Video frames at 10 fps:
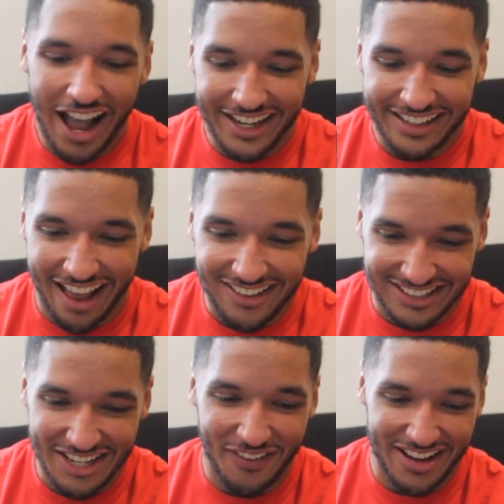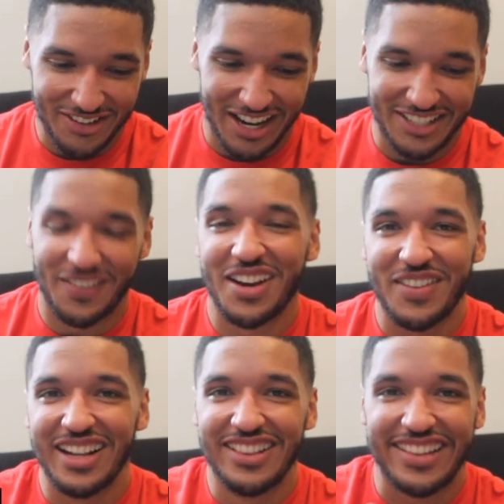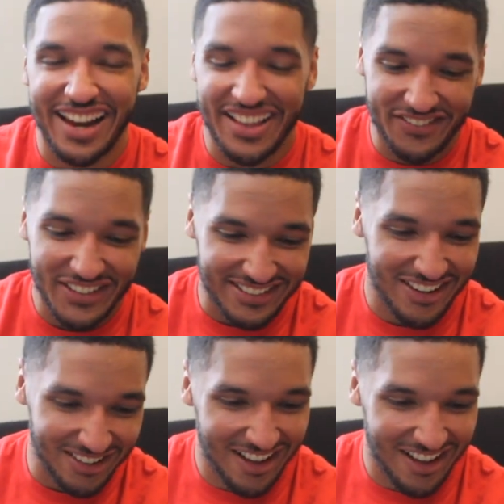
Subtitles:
I can now see why you guys wanted me to look at him for so